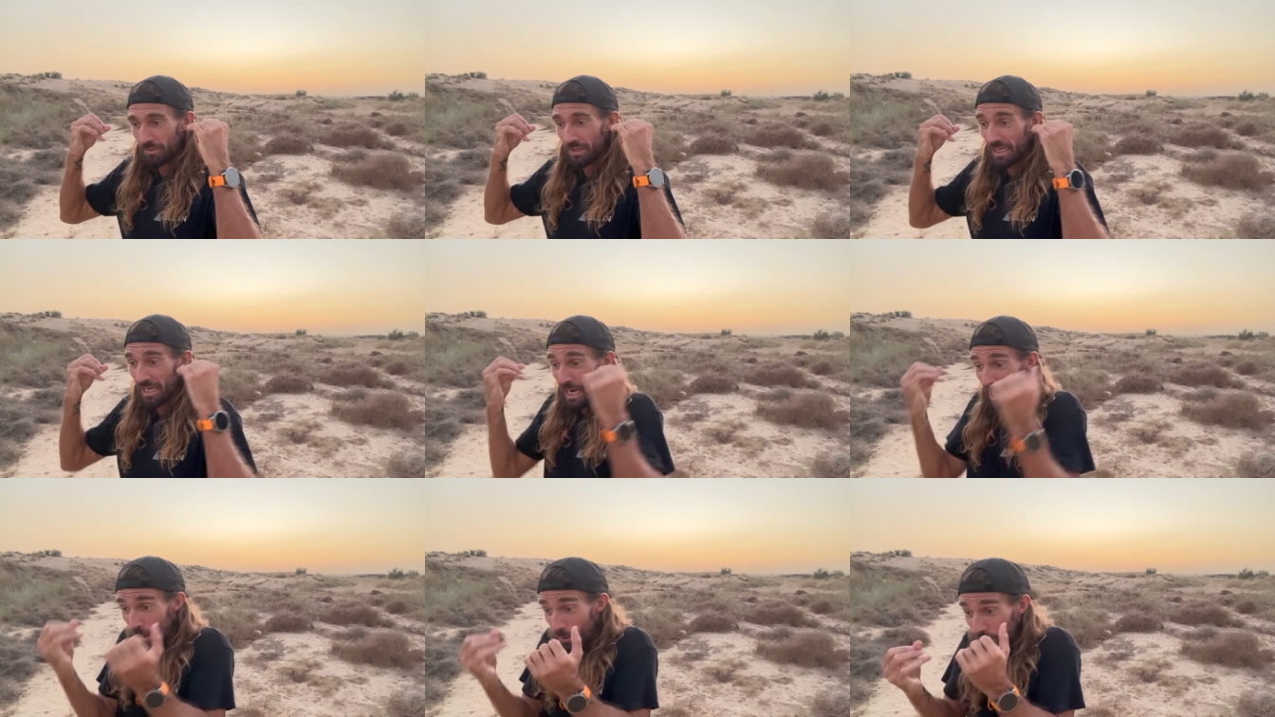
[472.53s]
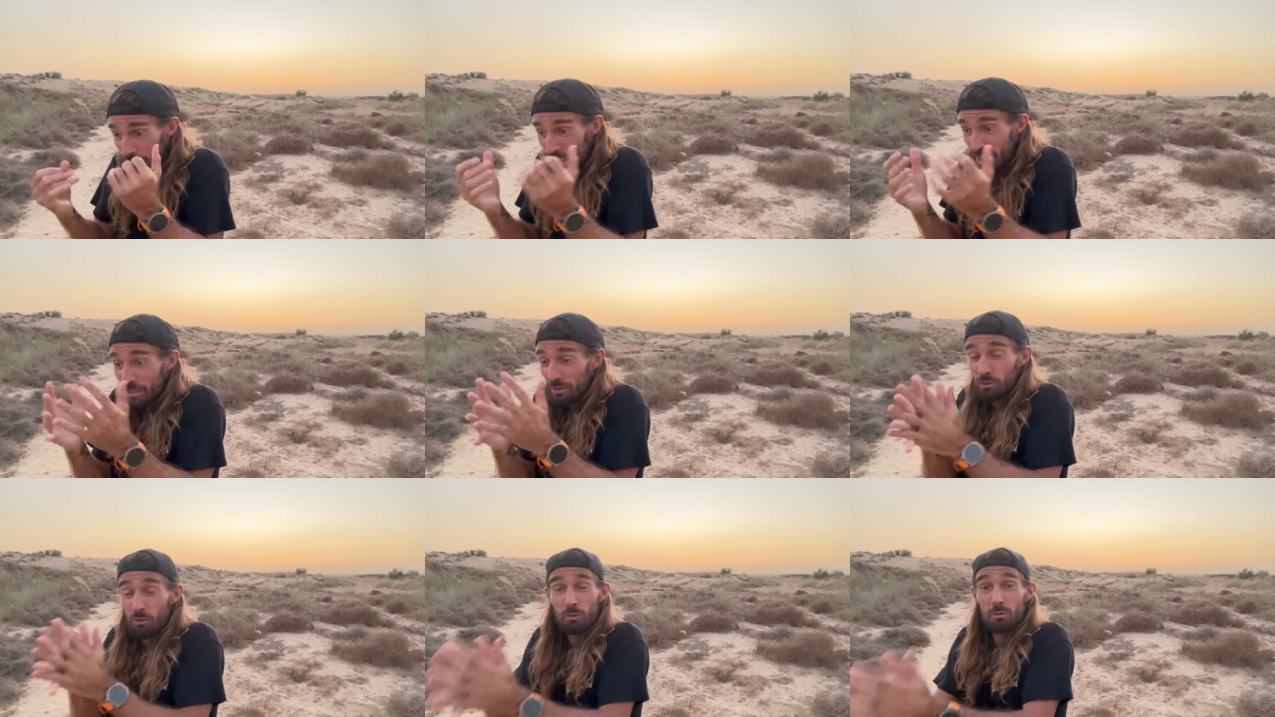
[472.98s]
out
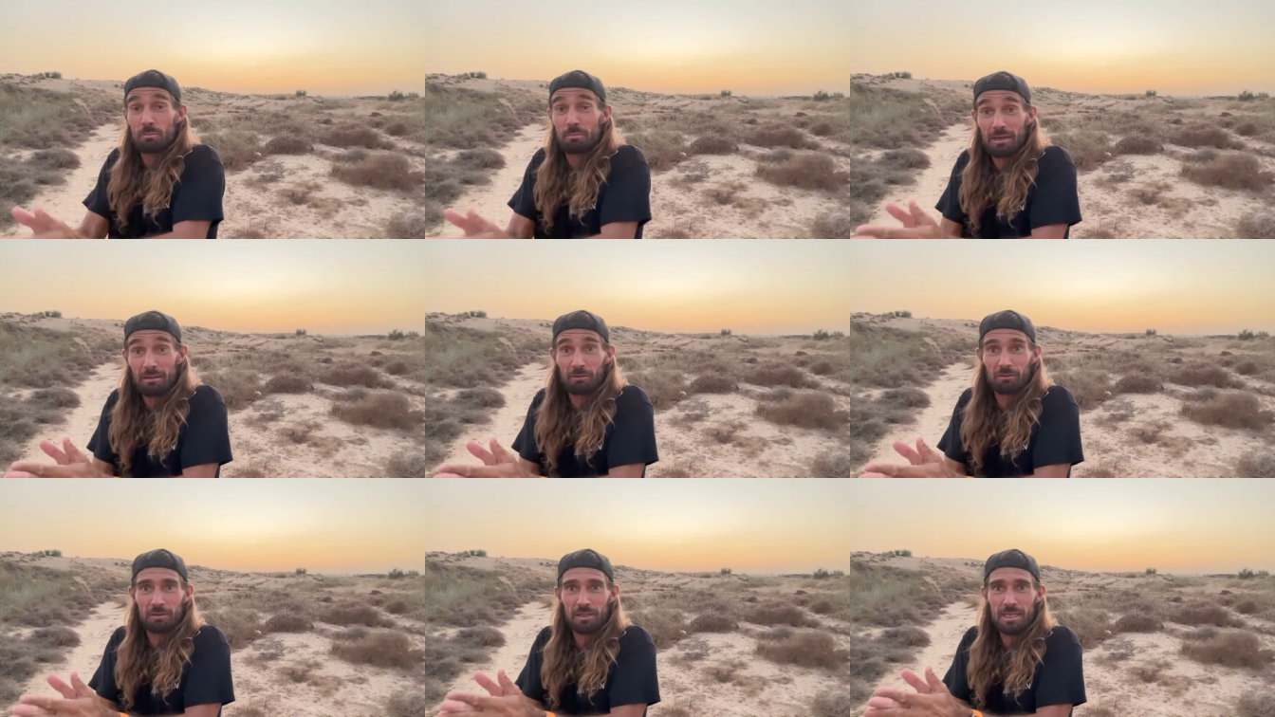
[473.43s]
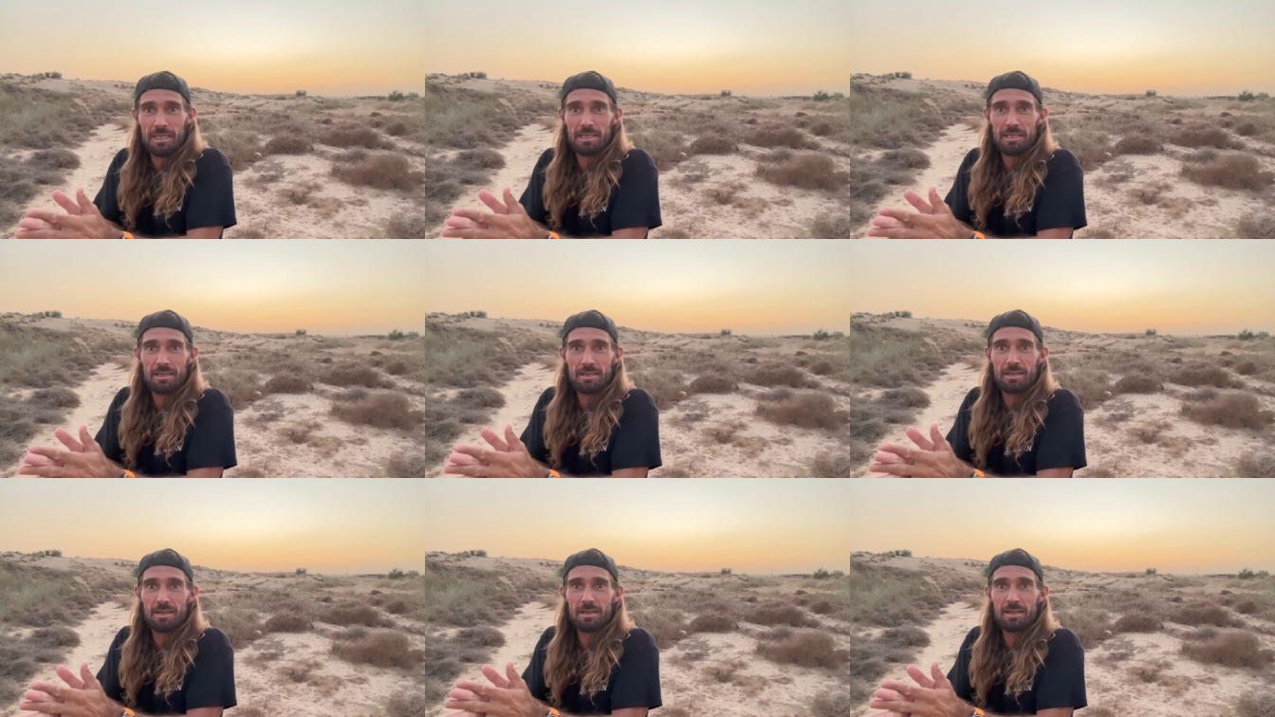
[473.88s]
here doing my
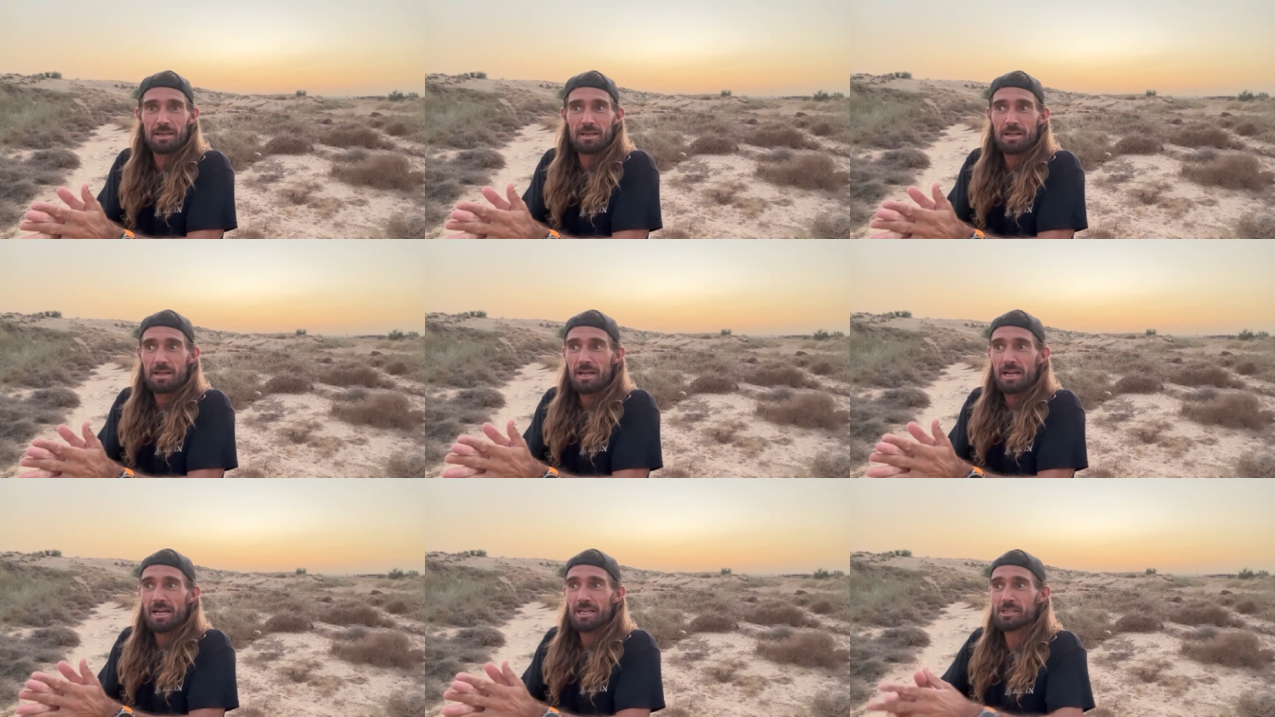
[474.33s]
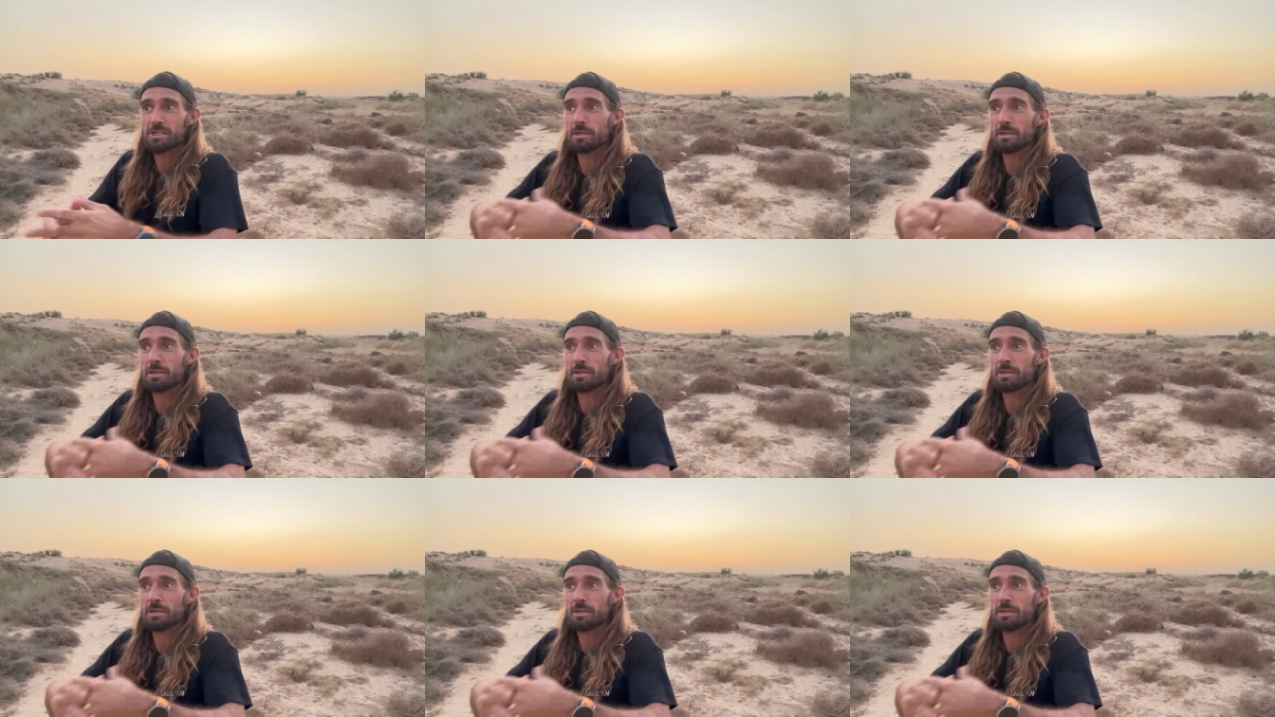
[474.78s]
thing. And